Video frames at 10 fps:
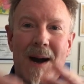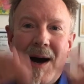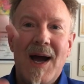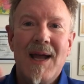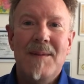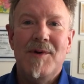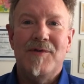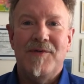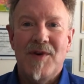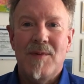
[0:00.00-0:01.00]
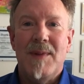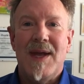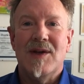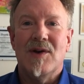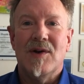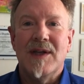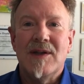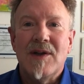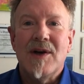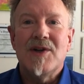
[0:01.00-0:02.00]
I am a filmmaker
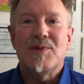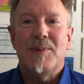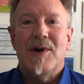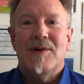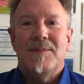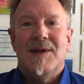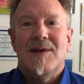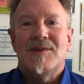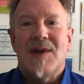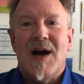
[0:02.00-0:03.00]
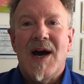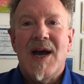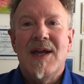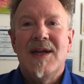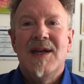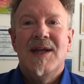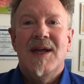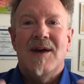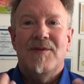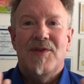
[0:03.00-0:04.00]
in large part because I
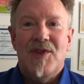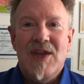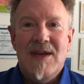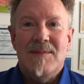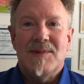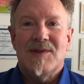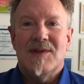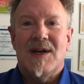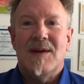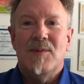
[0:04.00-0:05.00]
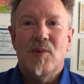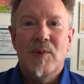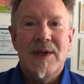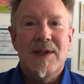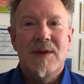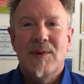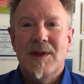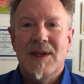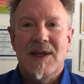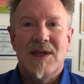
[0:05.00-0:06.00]
have themes that I'm really,
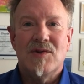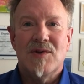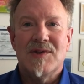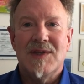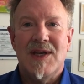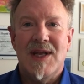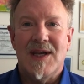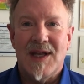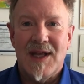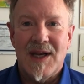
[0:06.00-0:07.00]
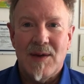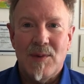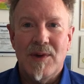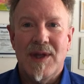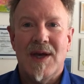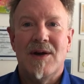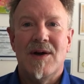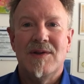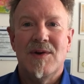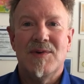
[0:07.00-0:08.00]
really interested in, and I will get
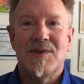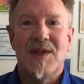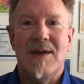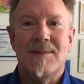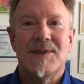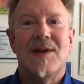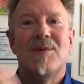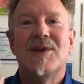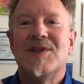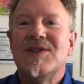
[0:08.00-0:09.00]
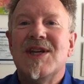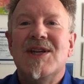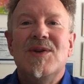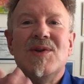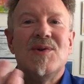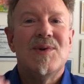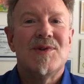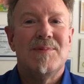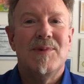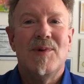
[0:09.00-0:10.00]
on those themes and I will continue to
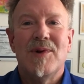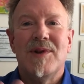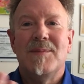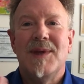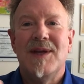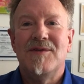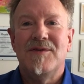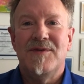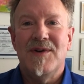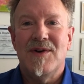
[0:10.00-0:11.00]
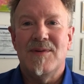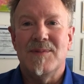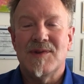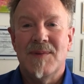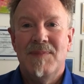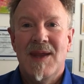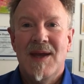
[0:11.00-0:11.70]
explore them in films.